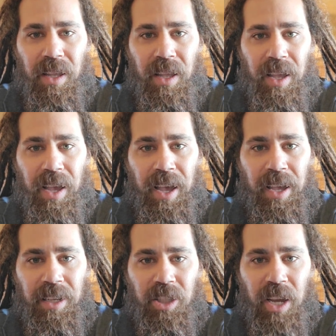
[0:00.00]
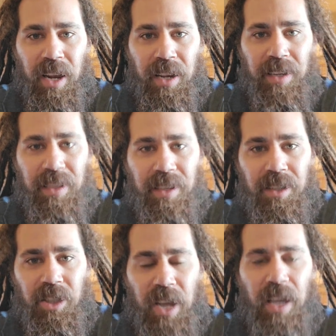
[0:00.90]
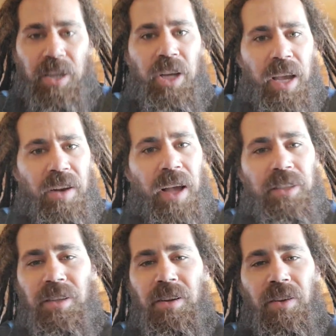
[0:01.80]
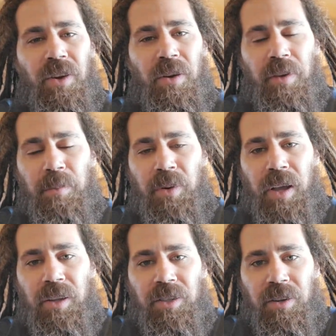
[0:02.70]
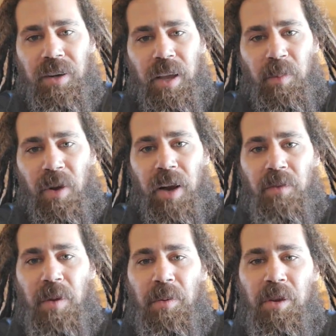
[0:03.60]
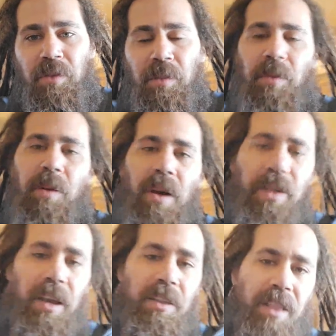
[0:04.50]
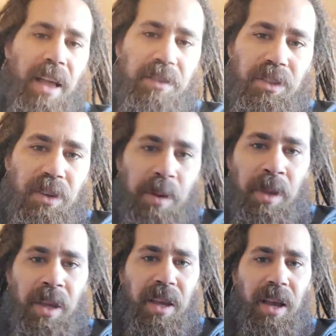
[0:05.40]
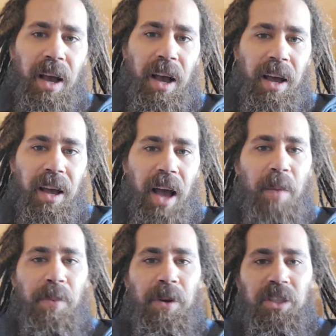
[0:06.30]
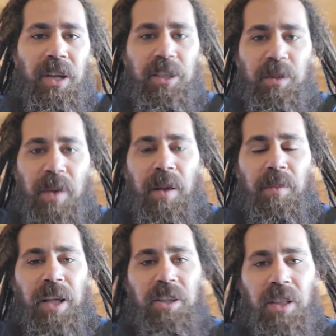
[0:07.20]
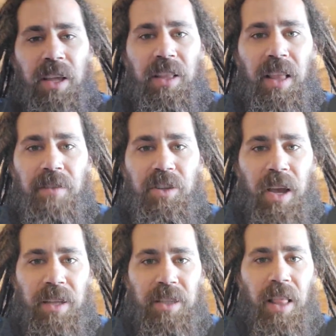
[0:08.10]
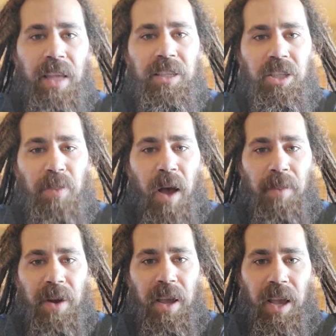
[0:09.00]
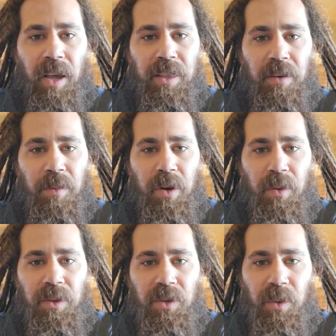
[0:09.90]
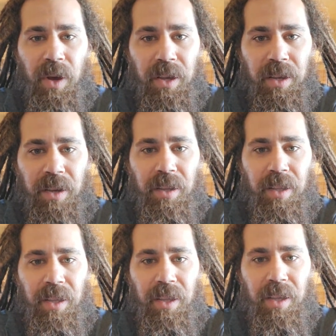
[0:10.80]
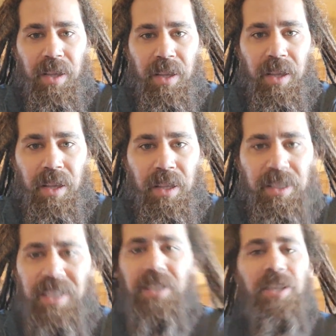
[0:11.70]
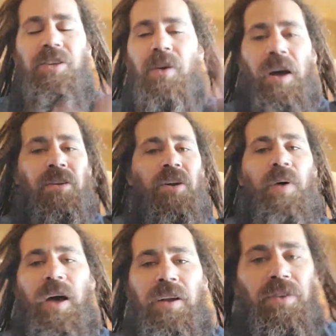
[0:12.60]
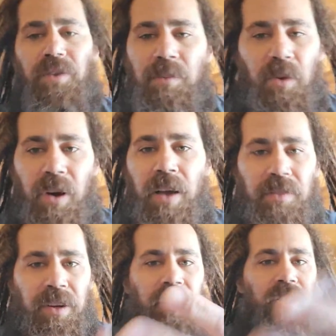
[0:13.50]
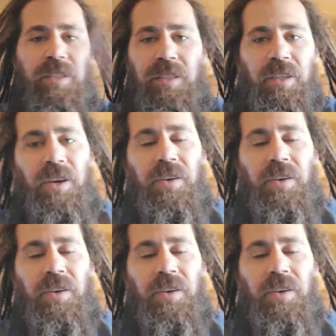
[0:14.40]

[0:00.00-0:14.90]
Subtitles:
Yeah, Shannon. I still don't know if I'm pronouncing pronouncing him right. I remember you from another live stream. I appreciate you, man. I'm glad you like the live chats. I like to just pop in and hang out with everybody once in a while, you know? It's easy to do. I don't know why I don't do it more often. It's just, you